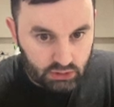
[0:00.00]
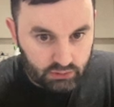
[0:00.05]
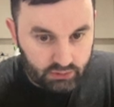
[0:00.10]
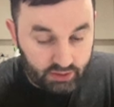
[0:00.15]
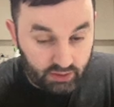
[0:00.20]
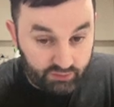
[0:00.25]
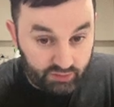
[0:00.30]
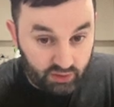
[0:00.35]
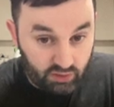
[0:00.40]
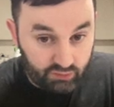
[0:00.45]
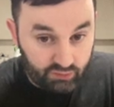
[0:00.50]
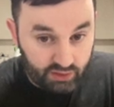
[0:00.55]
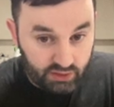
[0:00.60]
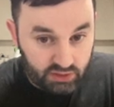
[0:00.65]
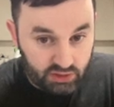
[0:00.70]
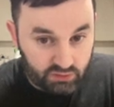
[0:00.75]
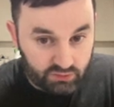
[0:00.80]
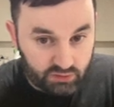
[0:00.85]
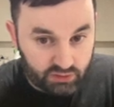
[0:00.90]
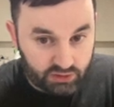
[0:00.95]
Difficult
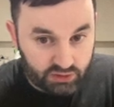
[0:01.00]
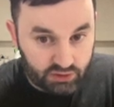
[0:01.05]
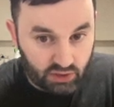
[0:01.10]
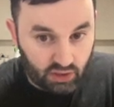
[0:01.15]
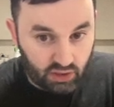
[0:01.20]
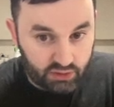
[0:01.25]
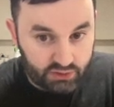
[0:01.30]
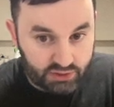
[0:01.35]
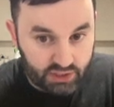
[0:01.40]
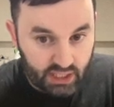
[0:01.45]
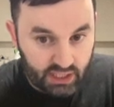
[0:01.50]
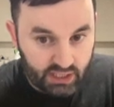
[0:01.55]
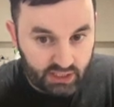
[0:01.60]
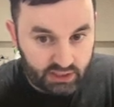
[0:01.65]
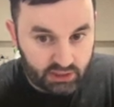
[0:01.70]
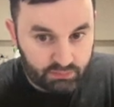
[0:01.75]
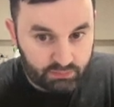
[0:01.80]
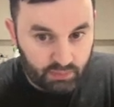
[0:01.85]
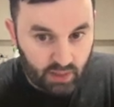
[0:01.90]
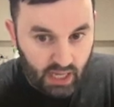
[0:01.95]
fixture for a start. Sakai
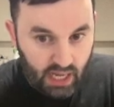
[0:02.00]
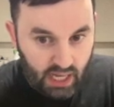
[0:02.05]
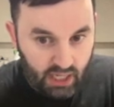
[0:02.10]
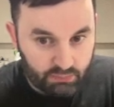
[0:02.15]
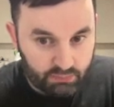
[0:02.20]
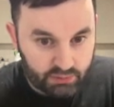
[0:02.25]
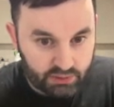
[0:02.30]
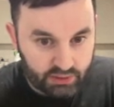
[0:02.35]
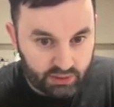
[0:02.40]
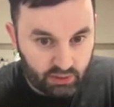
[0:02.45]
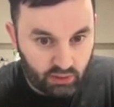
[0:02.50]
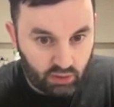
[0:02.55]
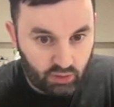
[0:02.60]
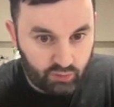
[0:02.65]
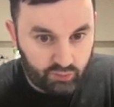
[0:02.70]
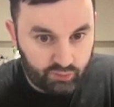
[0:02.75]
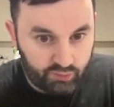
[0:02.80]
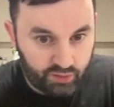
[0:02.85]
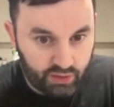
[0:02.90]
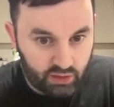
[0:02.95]
is back, but didn't look
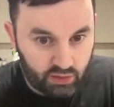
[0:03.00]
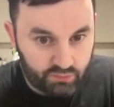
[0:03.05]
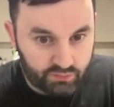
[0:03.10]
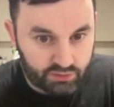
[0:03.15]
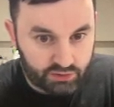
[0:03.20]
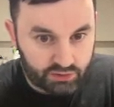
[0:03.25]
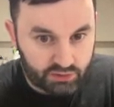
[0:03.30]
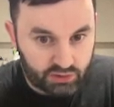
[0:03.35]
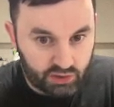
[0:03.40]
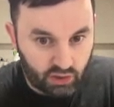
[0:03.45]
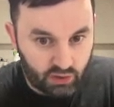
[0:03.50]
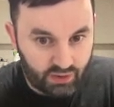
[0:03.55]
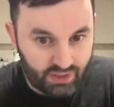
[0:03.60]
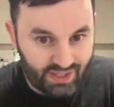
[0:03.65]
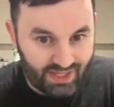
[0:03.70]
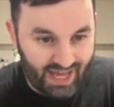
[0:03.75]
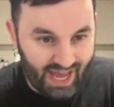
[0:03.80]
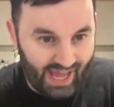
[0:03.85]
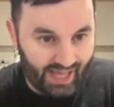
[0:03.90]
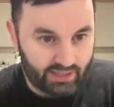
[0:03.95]
fit enough to start
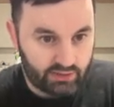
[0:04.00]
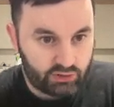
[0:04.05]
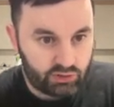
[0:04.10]
yet.